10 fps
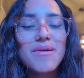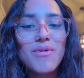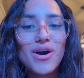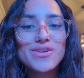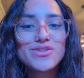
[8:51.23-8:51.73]

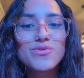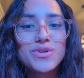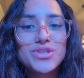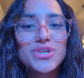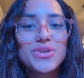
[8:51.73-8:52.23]
I'm also
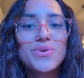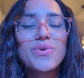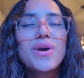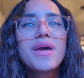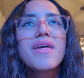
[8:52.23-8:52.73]
wishing
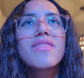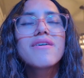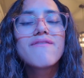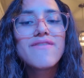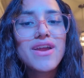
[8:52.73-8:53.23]
you
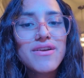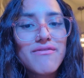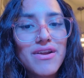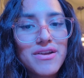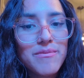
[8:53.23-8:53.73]
the very,
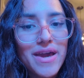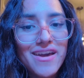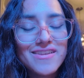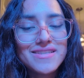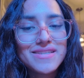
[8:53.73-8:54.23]
very
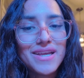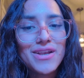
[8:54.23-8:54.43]
best.